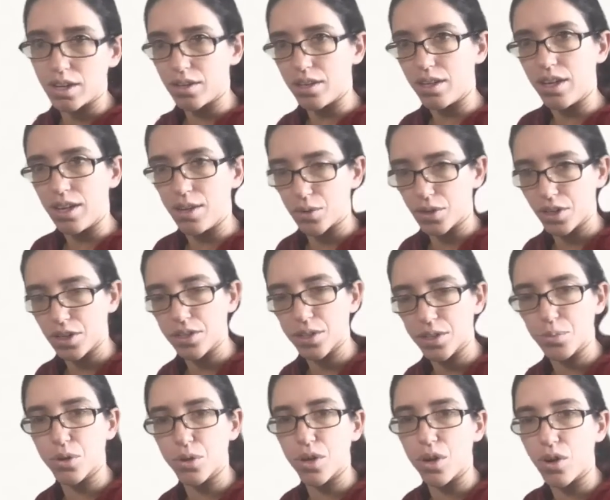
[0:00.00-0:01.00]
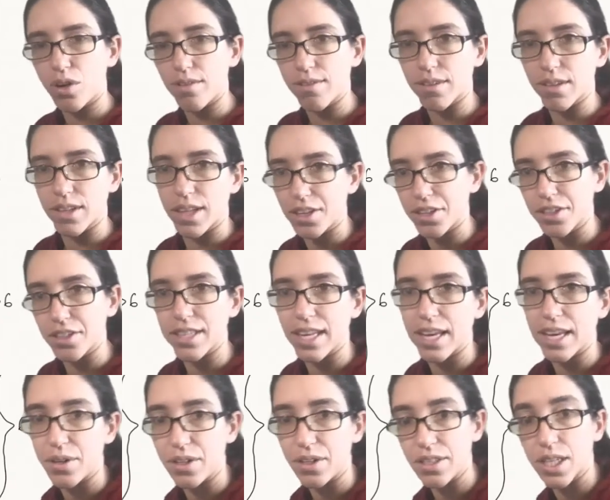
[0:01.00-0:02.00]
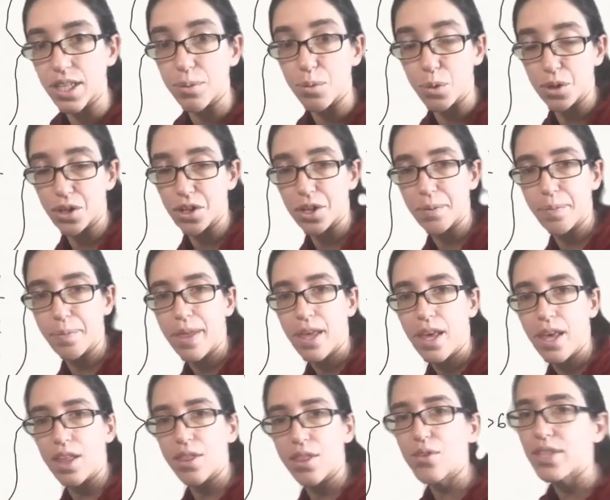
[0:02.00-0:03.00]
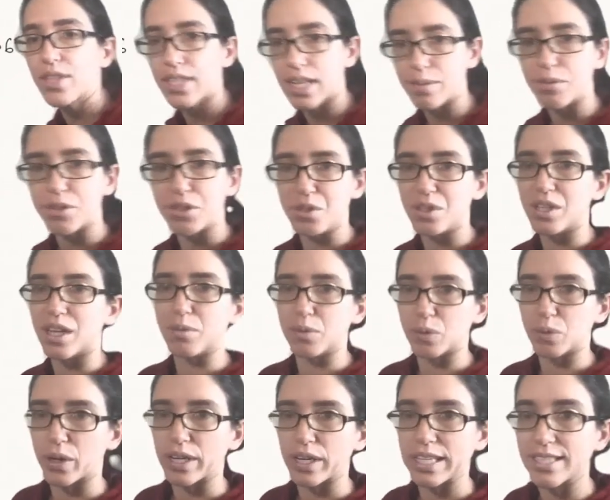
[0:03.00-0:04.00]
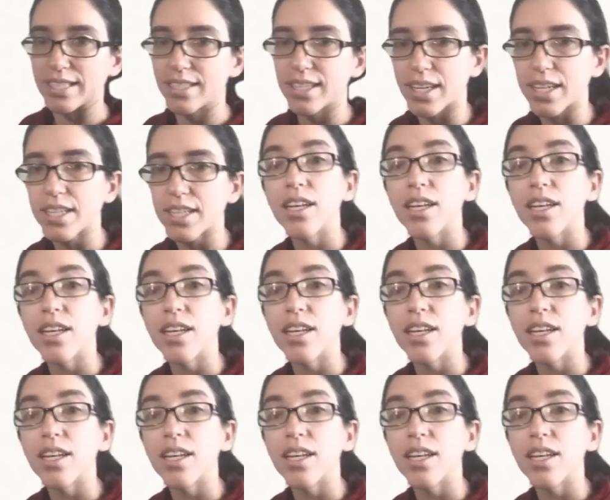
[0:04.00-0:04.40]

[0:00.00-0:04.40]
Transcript: in order to put all the letters down in some order. And 3 times 2 times 1 is 6.